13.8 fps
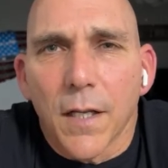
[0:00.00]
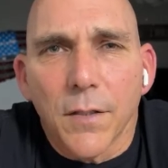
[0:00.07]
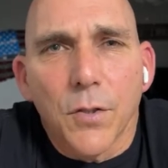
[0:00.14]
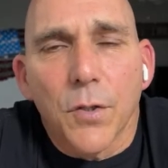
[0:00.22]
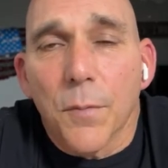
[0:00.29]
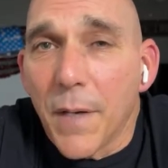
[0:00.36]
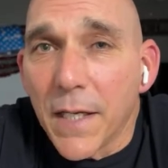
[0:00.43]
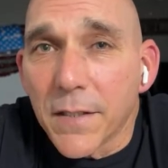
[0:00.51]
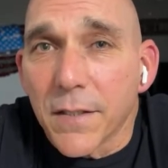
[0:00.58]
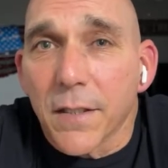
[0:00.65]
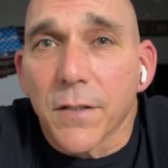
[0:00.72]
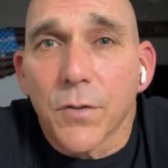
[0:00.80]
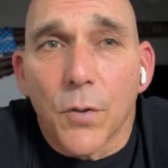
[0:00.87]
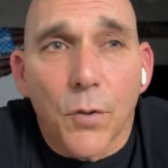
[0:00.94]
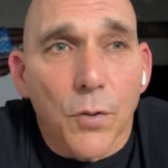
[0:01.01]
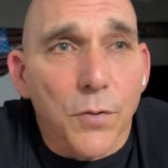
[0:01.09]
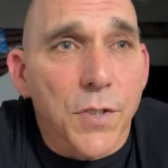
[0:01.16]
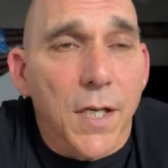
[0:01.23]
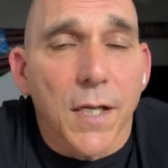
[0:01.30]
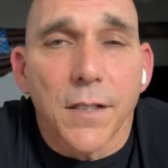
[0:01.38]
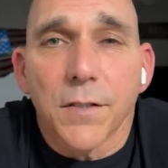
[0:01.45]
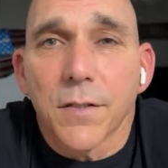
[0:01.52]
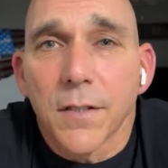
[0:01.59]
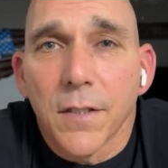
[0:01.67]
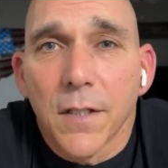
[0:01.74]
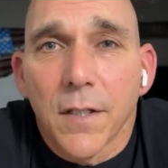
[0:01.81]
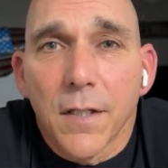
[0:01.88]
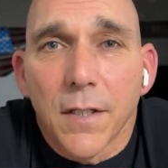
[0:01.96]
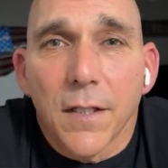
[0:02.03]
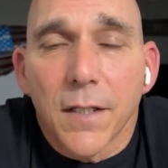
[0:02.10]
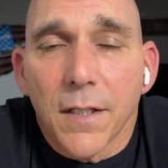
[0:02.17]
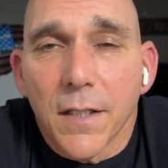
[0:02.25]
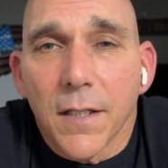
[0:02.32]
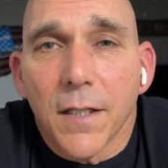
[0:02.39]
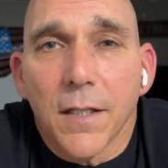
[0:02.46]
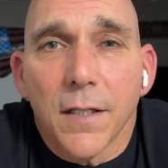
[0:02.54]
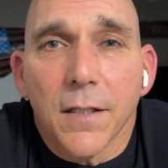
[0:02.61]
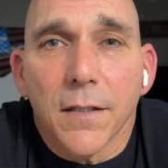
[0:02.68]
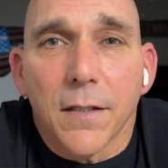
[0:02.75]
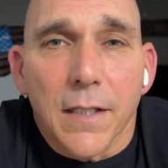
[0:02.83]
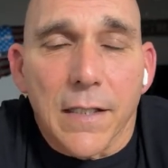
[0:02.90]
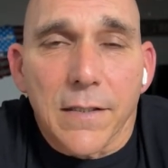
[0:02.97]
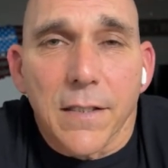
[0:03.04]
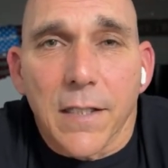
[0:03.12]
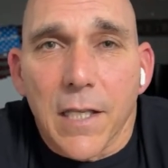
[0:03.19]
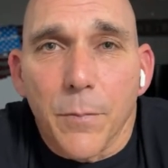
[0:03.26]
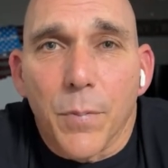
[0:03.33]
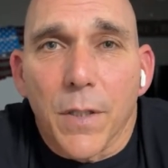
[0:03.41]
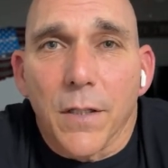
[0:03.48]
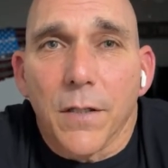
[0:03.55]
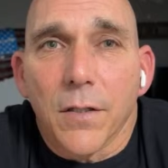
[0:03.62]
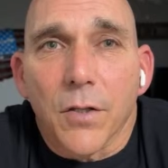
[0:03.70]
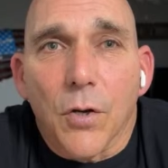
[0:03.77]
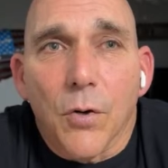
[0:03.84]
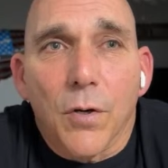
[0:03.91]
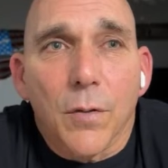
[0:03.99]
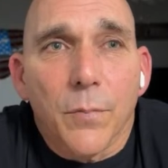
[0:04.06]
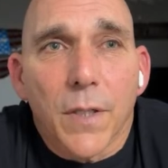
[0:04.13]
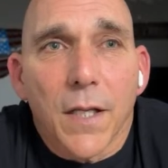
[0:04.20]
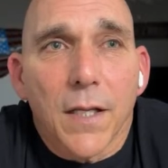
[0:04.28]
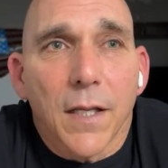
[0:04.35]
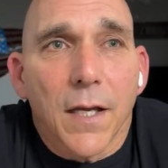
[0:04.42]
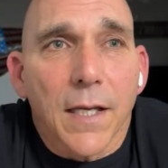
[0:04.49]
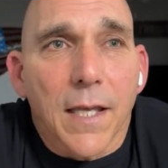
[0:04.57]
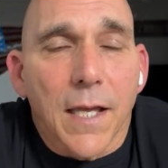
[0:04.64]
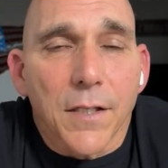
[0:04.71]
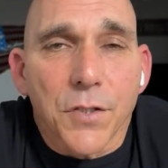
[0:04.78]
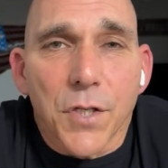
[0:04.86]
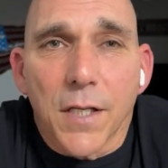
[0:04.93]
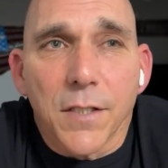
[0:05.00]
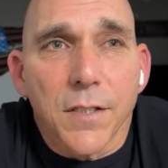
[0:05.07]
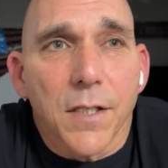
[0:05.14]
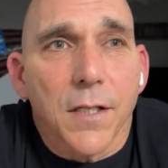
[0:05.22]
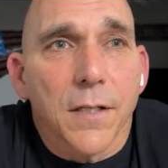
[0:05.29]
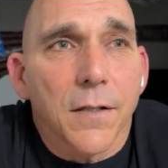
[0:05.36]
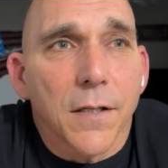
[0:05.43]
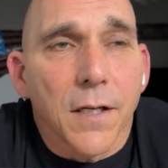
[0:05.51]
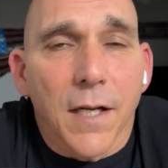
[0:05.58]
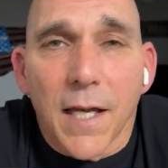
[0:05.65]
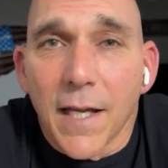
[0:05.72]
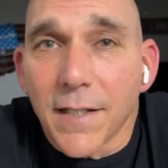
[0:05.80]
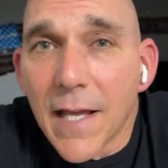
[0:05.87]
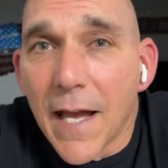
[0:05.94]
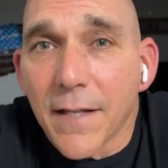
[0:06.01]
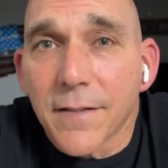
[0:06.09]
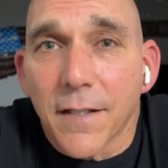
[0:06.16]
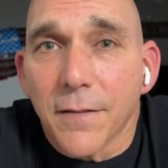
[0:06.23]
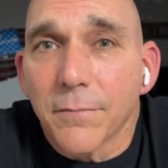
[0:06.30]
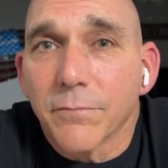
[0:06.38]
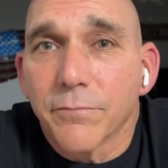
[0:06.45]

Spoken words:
I do the basics, oil change, and things to keep it going, but I can't change a head gasket.